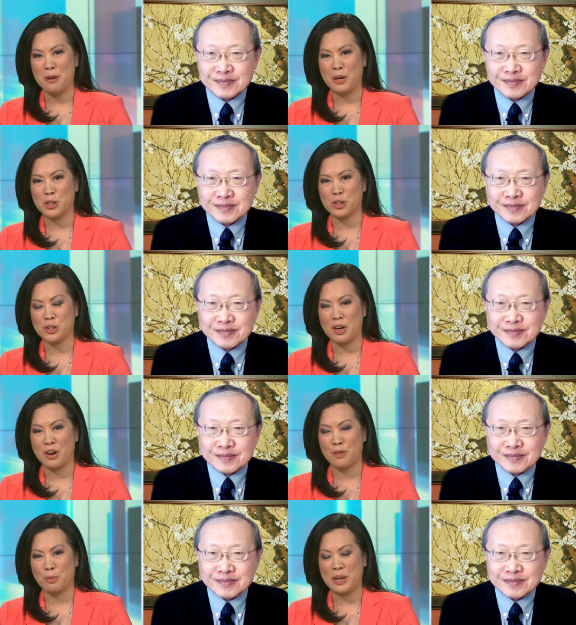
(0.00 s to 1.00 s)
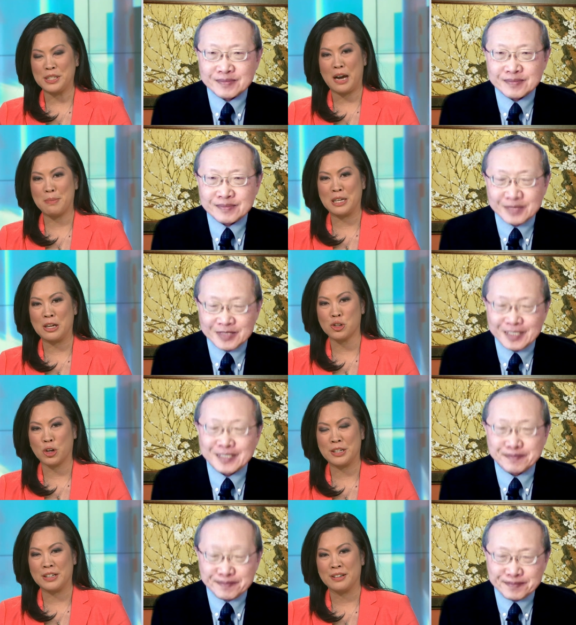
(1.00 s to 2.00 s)
Speaker 1: much of what's happening in
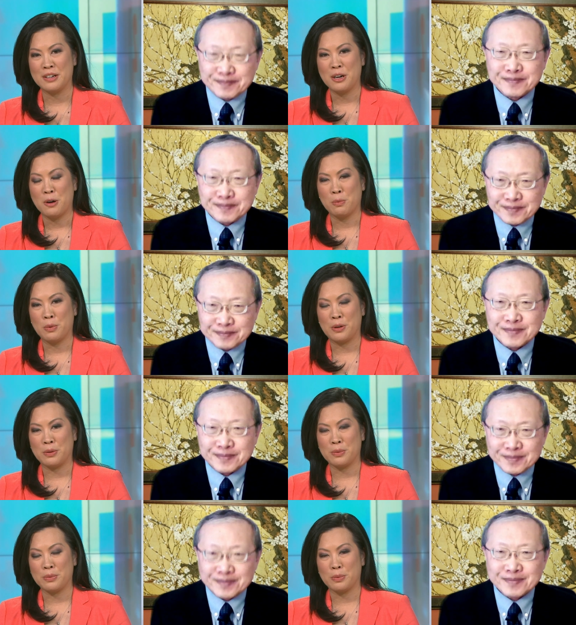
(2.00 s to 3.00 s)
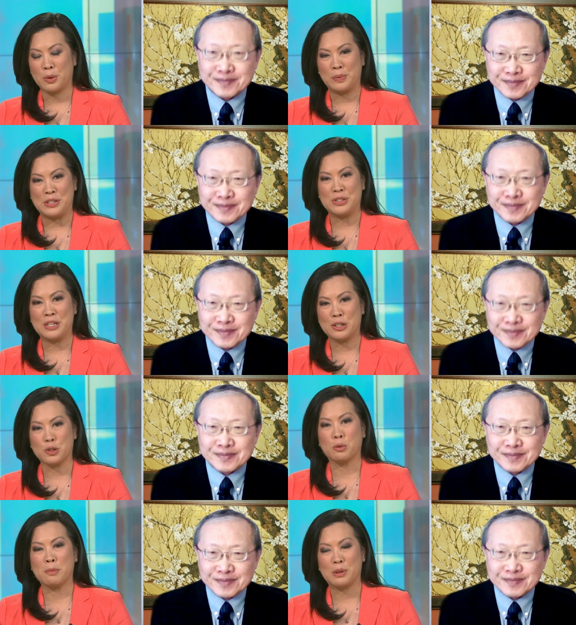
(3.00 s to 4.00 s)
China will will we see this
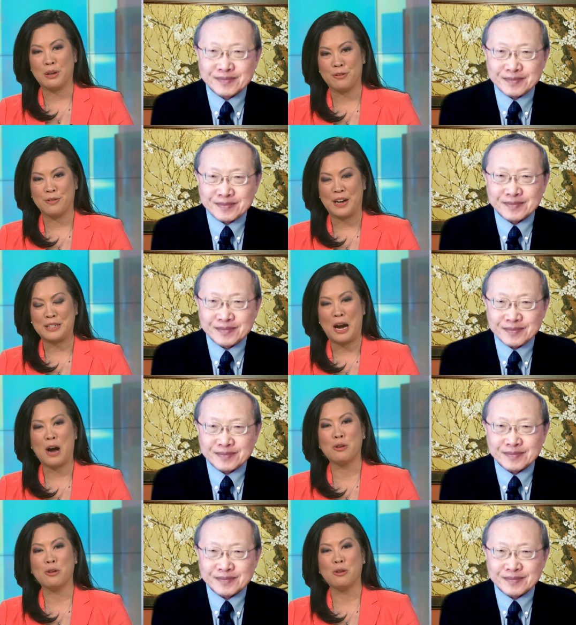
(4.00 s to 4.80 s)
ripple effect? How